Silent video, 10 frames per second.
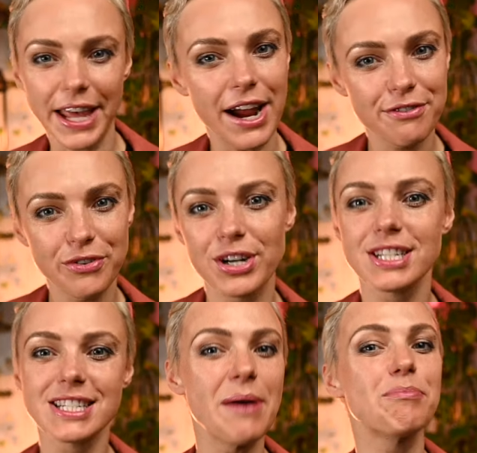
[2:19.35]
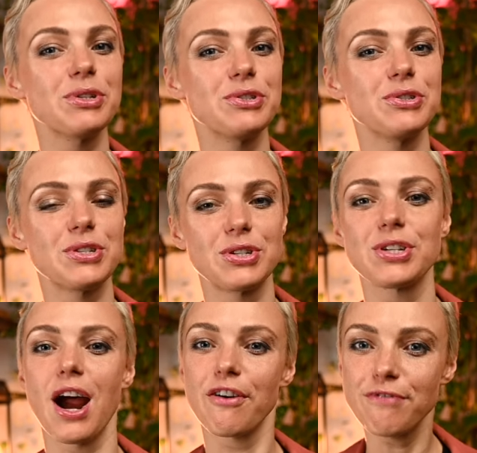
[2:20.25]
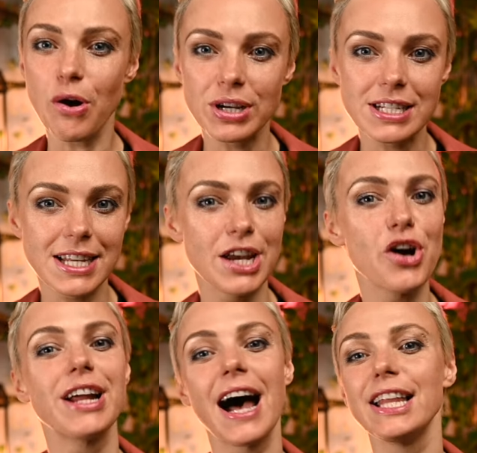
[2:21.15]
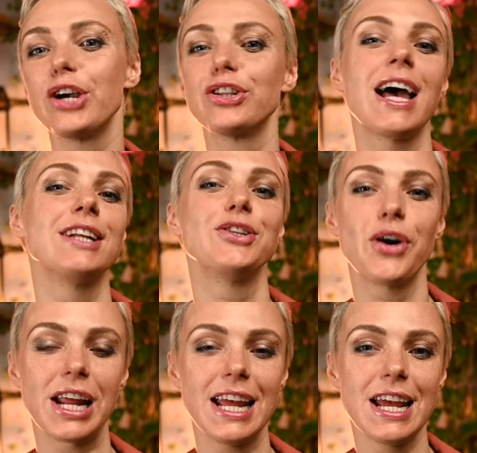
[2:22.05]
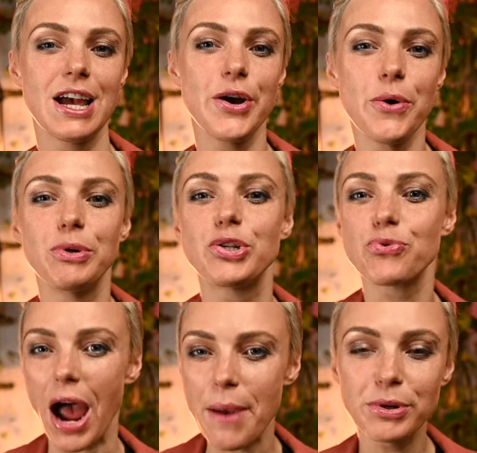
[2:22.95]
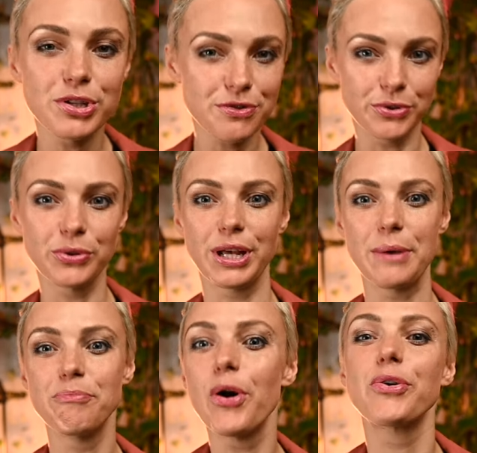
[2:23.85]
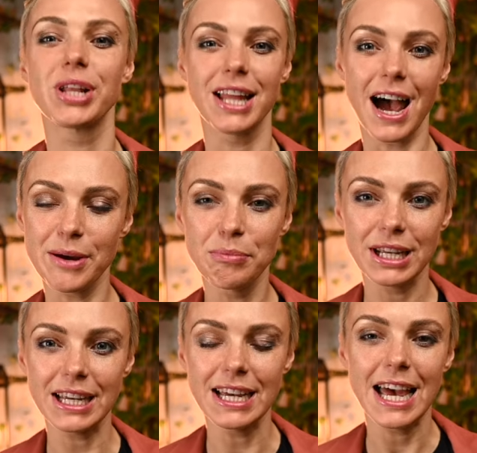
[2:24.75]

Therefore, some producers are focusing on Aligoté Doré, which ripens fully more reliably,